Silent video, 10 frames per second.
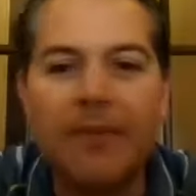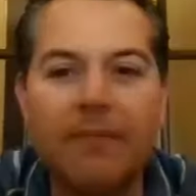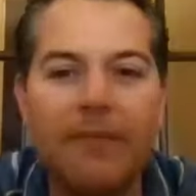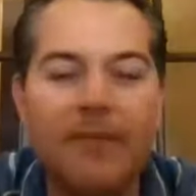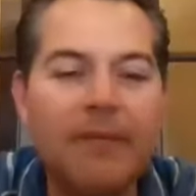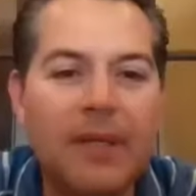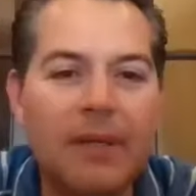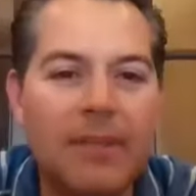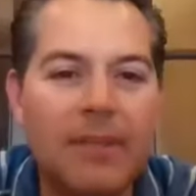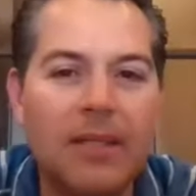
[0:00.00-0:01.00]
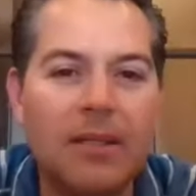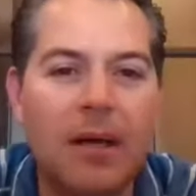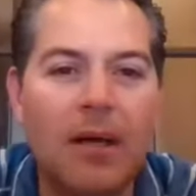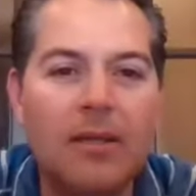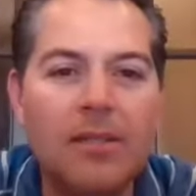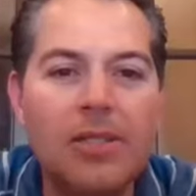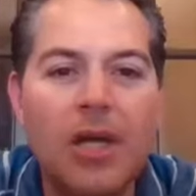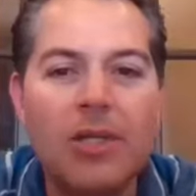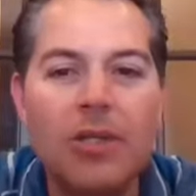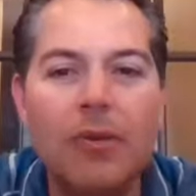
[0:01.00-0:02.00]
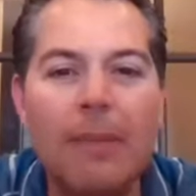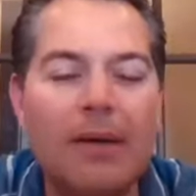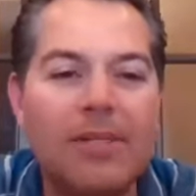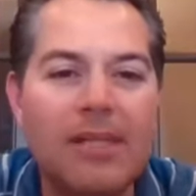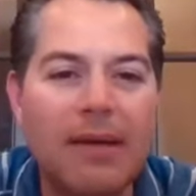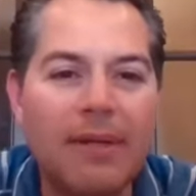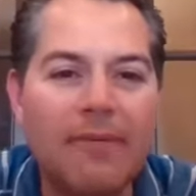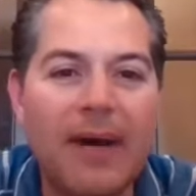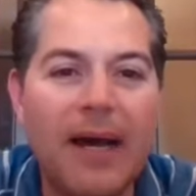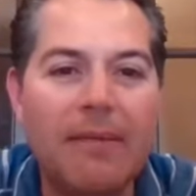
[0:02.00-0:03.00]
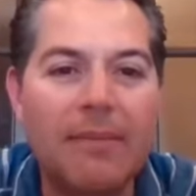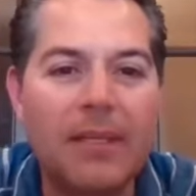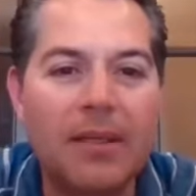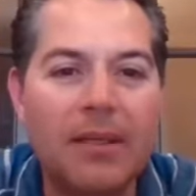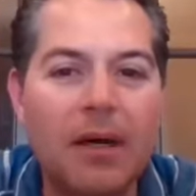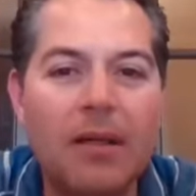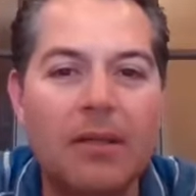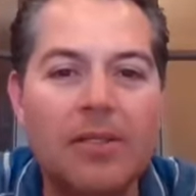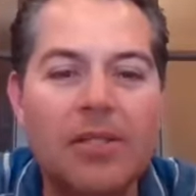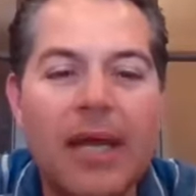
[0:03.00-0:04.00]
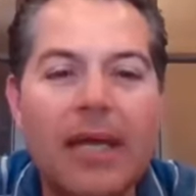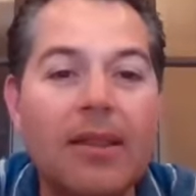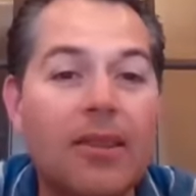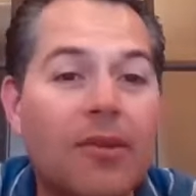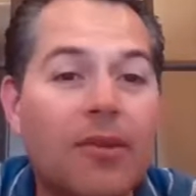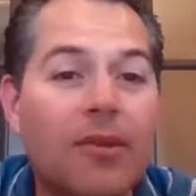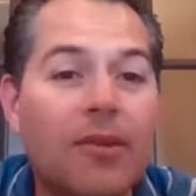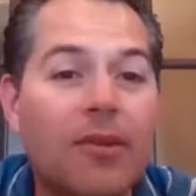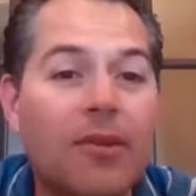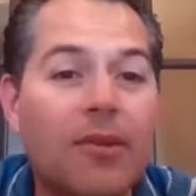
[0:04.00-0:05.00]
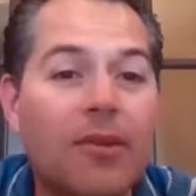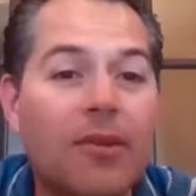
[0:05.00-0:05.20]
from $15 million to about $75 million in 3 years.